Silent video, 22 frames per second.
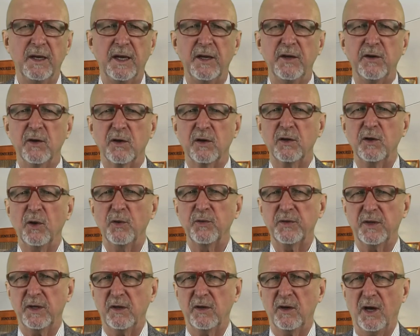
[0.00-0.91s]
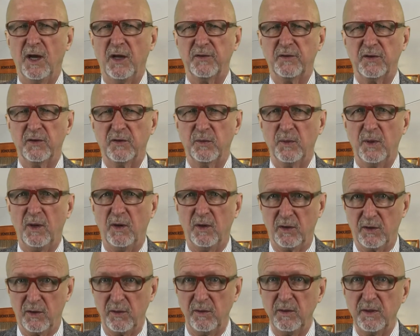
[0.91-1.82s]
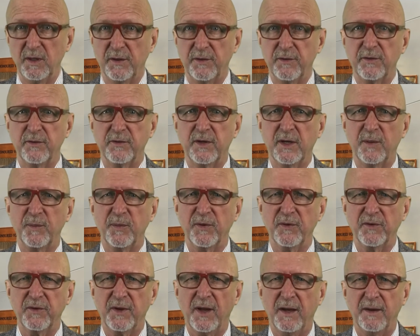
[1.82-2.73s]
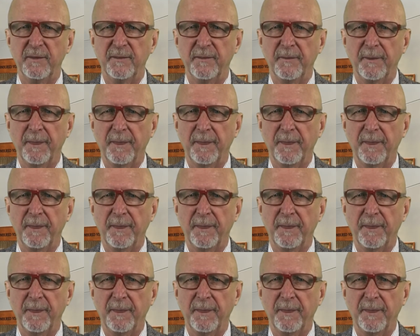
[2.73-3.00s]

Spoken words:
in your closing costs as well, currently 13%.